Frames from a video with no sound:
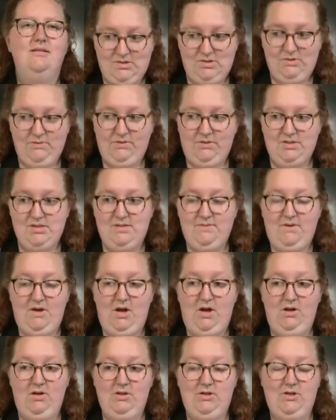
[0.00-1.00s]
So first of
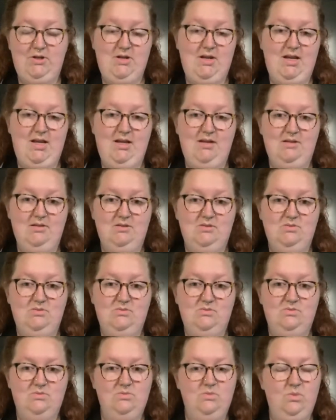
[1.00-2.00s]
all, learning
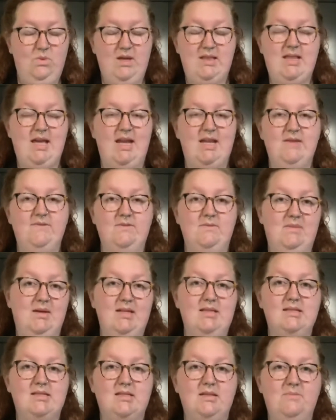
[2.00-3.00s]
what that even
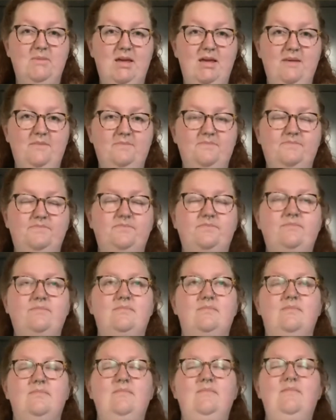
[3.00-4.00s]
means to me.
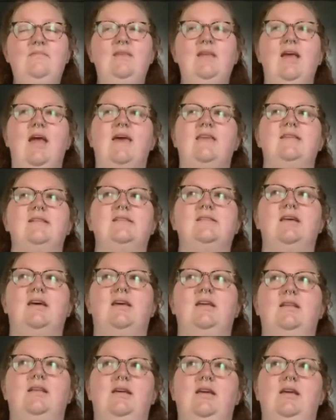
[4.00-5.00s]
And then
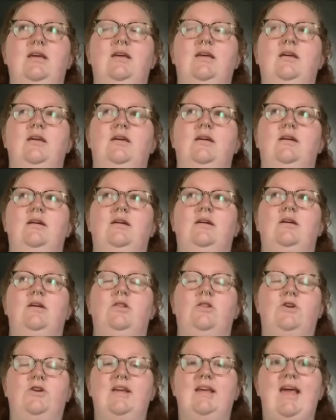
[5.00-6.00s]
secondly,
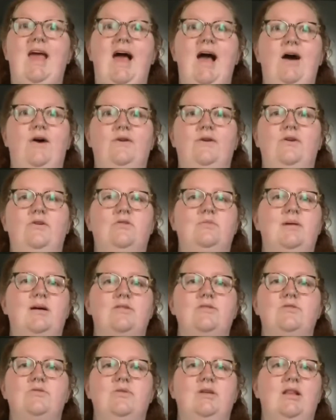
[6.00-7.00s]
learning how to go about
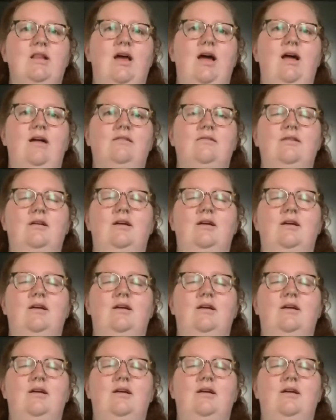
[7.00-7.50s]
doing that.